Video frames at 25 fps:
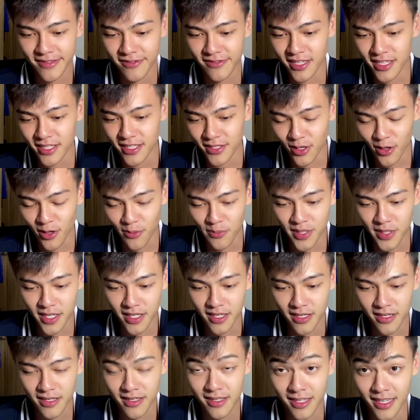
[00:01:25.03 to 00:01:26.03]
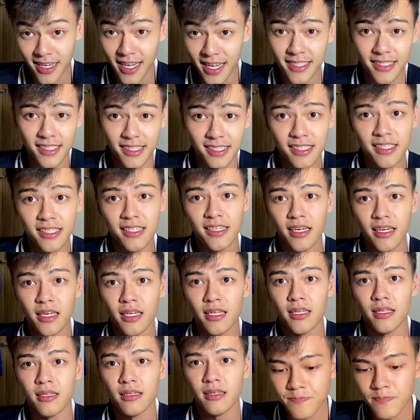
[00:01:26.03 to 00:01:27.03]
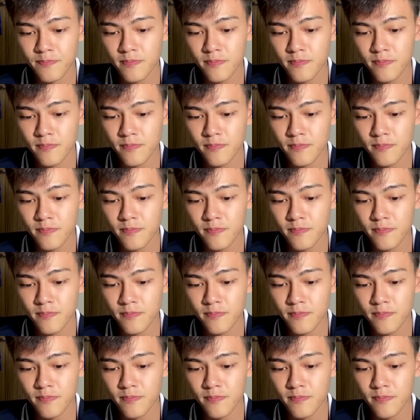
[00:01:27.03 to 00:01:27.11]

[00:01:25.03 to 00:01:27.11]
really taught me tenacity. And